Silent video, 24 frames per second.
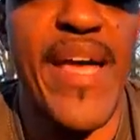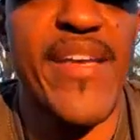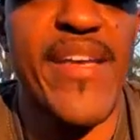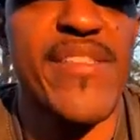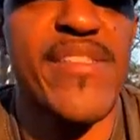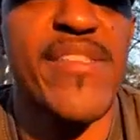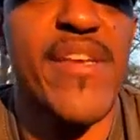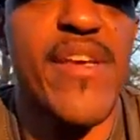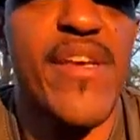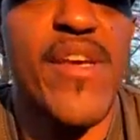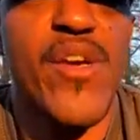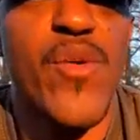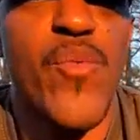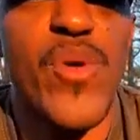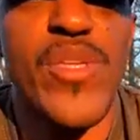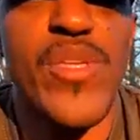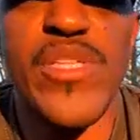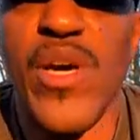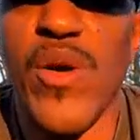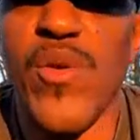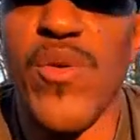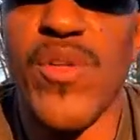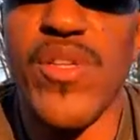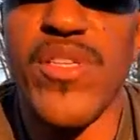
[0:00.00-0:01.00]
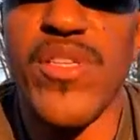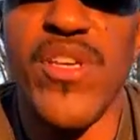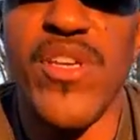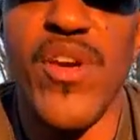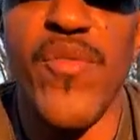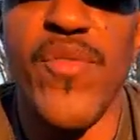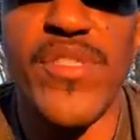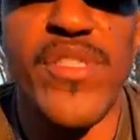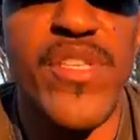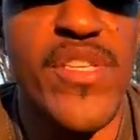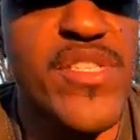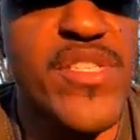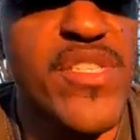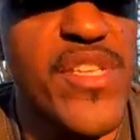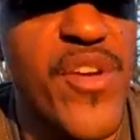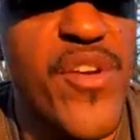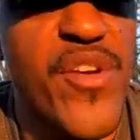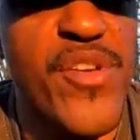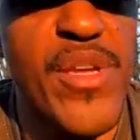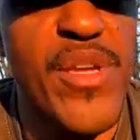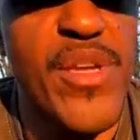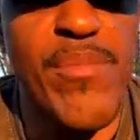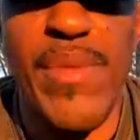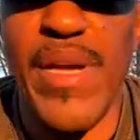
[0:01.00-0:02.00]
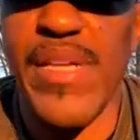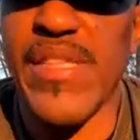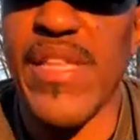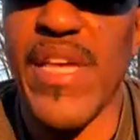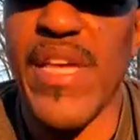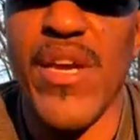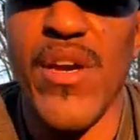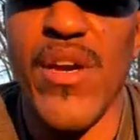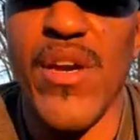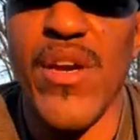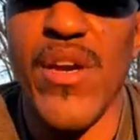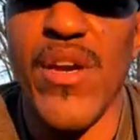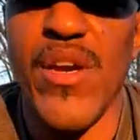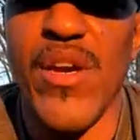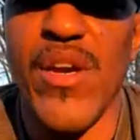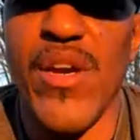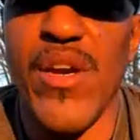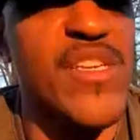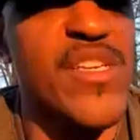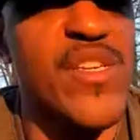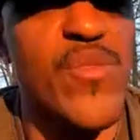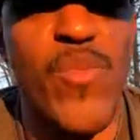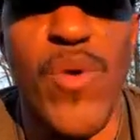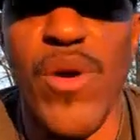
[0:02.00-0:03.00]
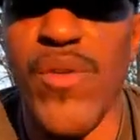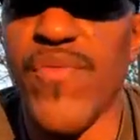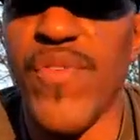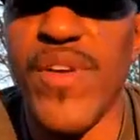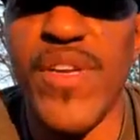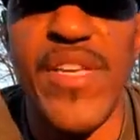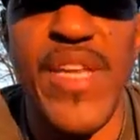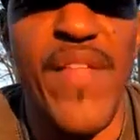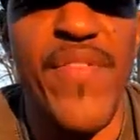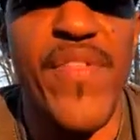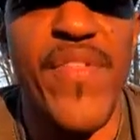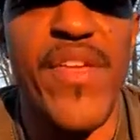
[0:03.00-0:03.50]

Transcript: We told the servants to serve them like they queens. They shouldn't want for nothing.